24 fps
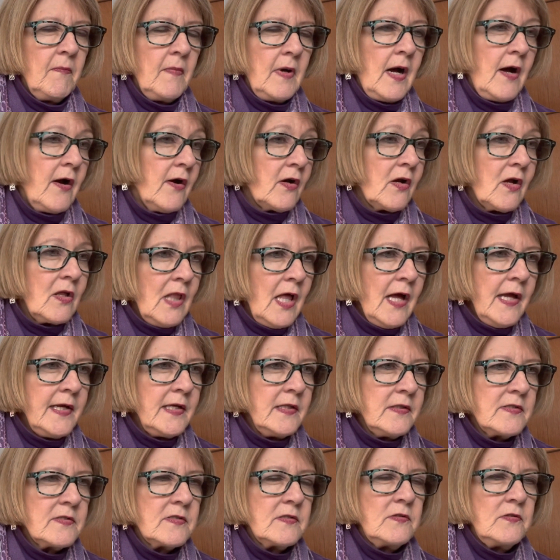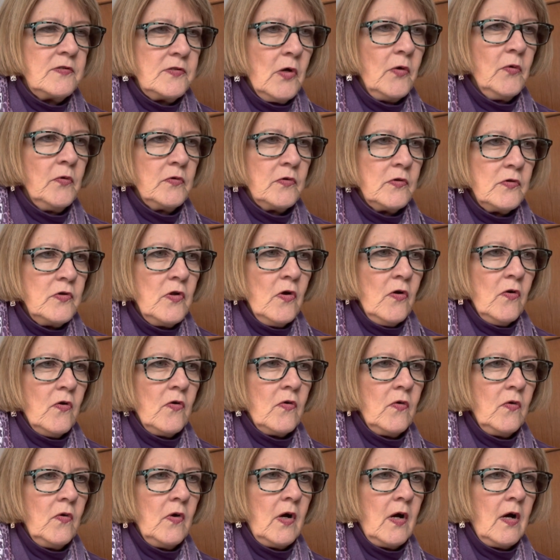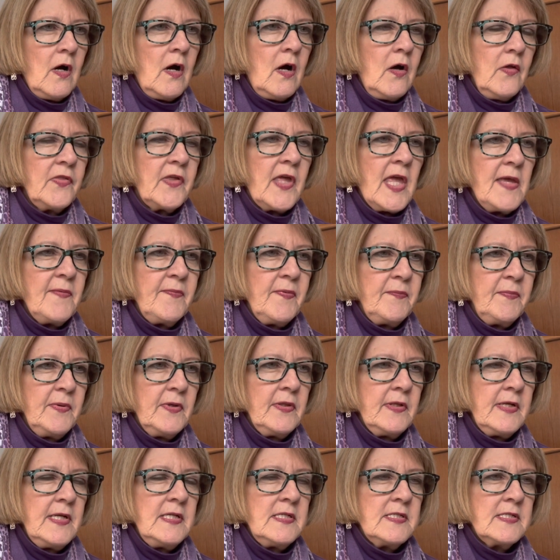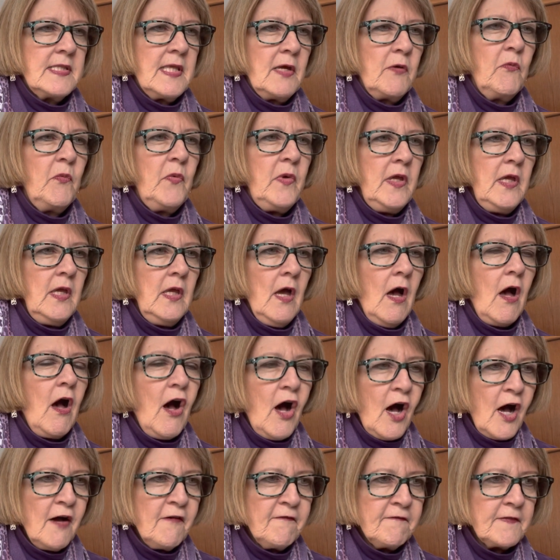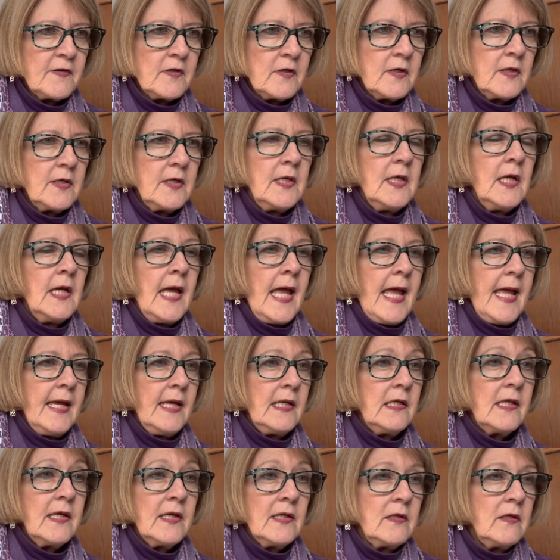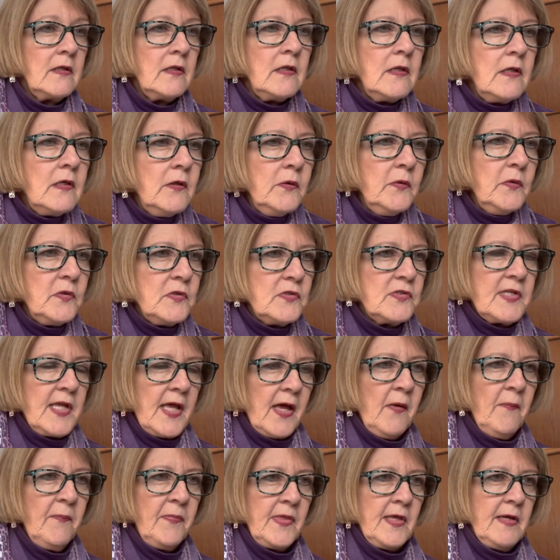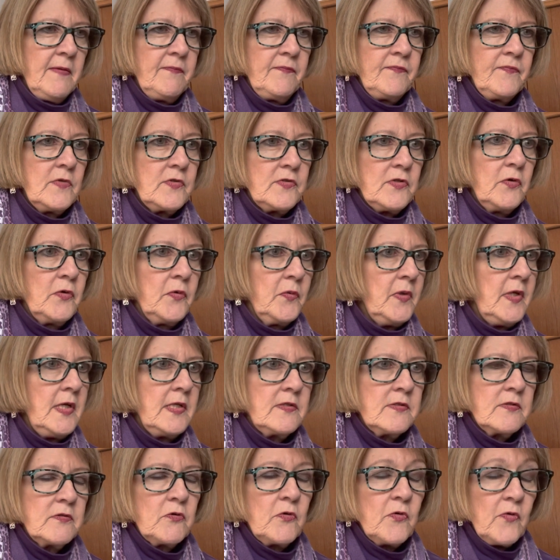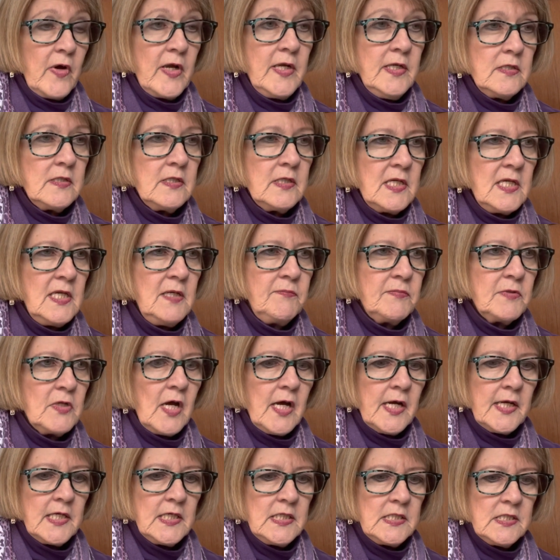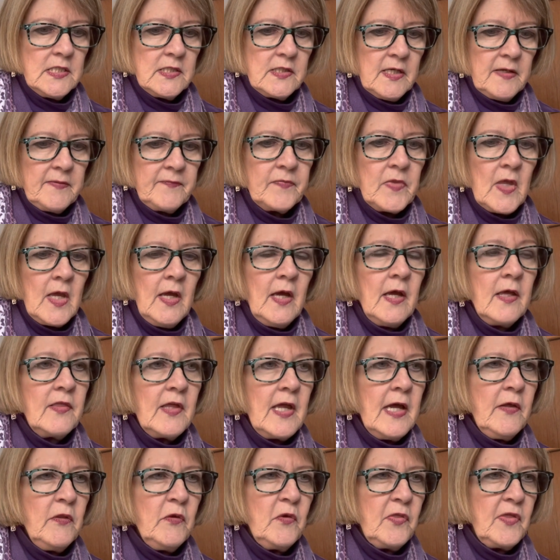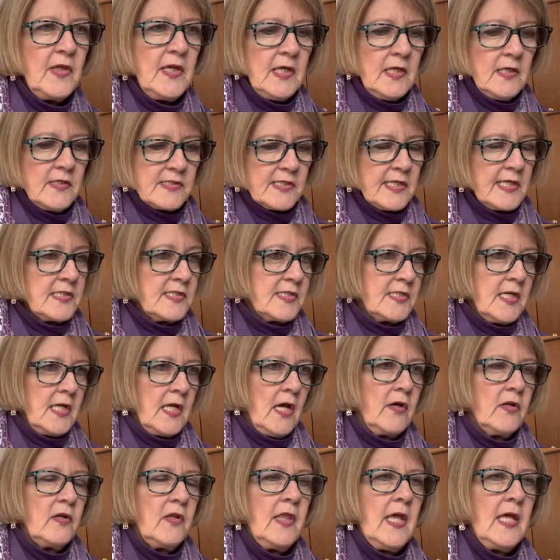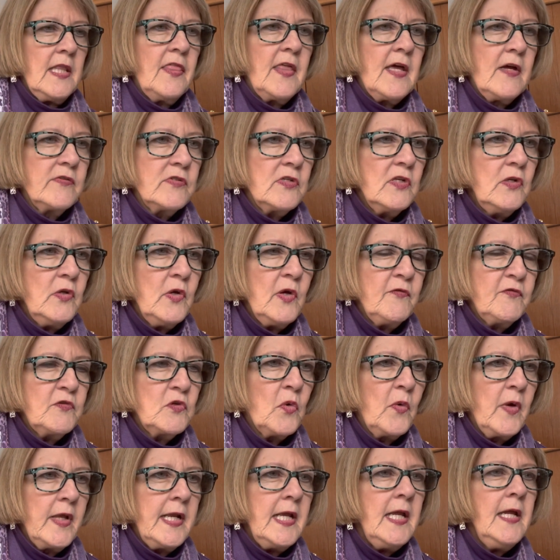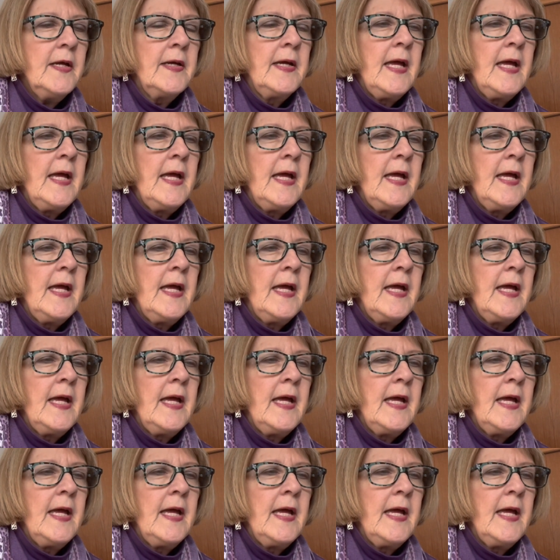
our clients don't know all the capabilities that we offer and can use to help them. So it's great to keep talking to them. The other thing is, let's say out of that 1,000, you have 20.